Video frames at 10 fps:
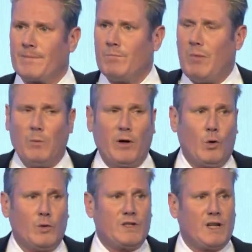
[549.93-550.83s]
But we'll
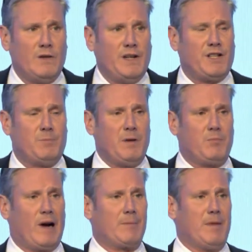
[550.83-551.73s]
also need to be
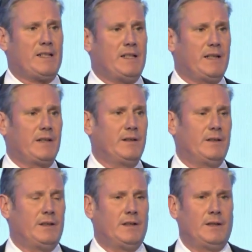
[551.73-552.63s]
pragmatic
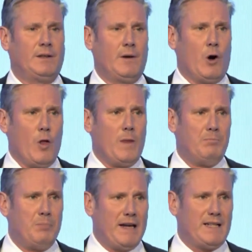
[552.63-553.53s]
on the
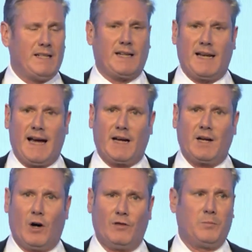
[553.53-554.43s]
basic lack
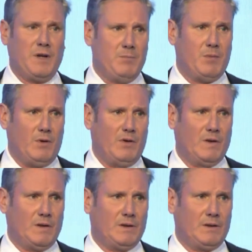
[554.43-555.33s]
of people.
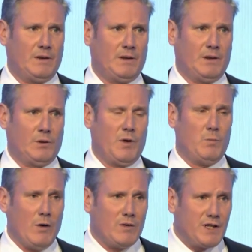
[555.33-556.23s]
We
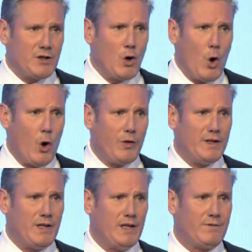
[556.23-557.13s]
won't ignore the
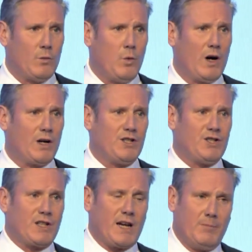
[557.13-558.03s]
need for workers
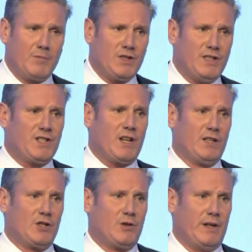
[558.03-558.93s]
to come to this
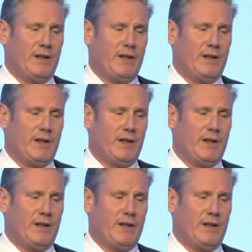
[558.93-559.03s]
country.